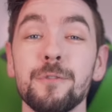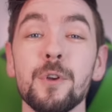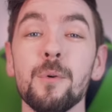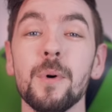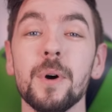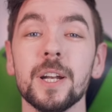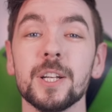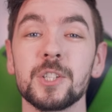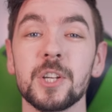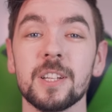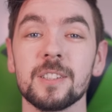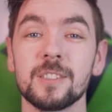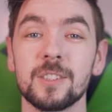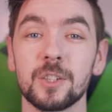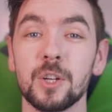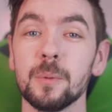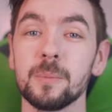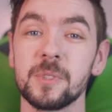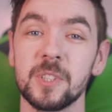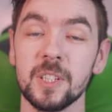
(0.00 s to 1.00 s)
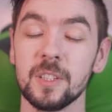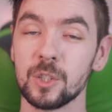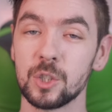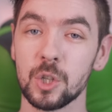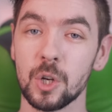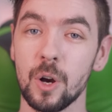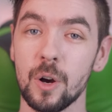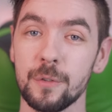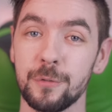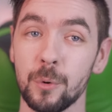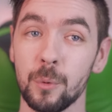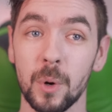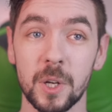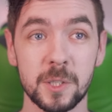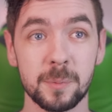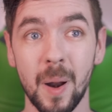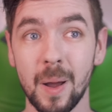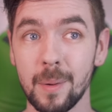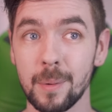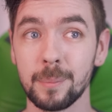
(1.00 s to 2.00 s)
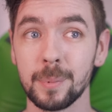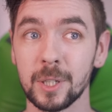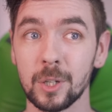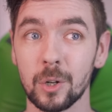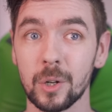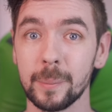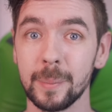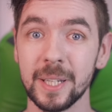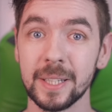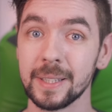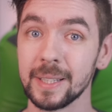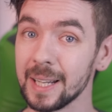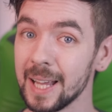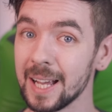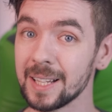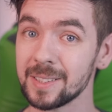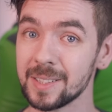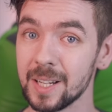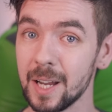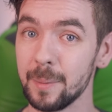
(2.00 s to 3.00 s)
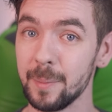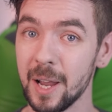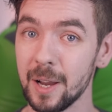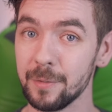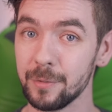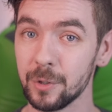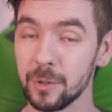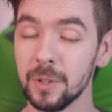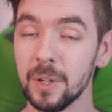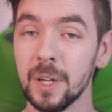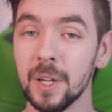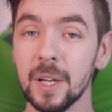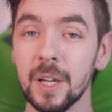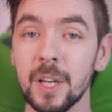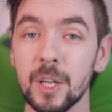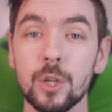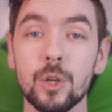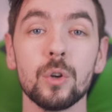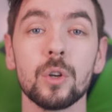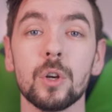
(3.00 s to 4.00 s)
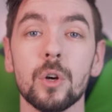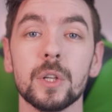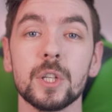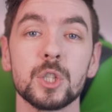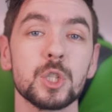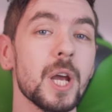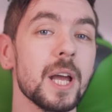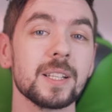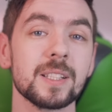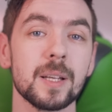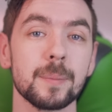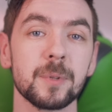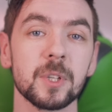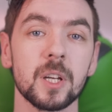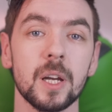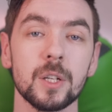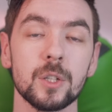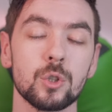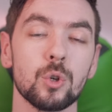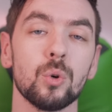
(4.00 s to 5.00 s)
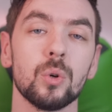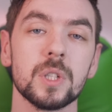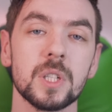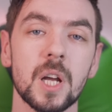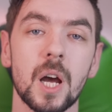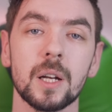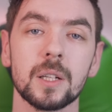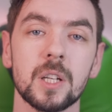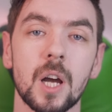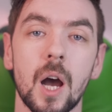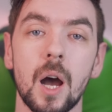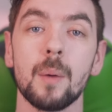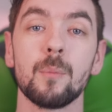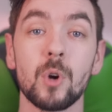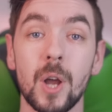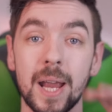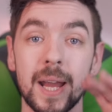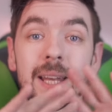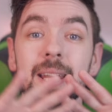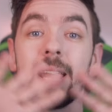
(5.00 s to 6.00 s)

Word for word: you want a chance to come see the show for what's probably going to be the last time ever, you can go to Jacksepticeye Tour dot com right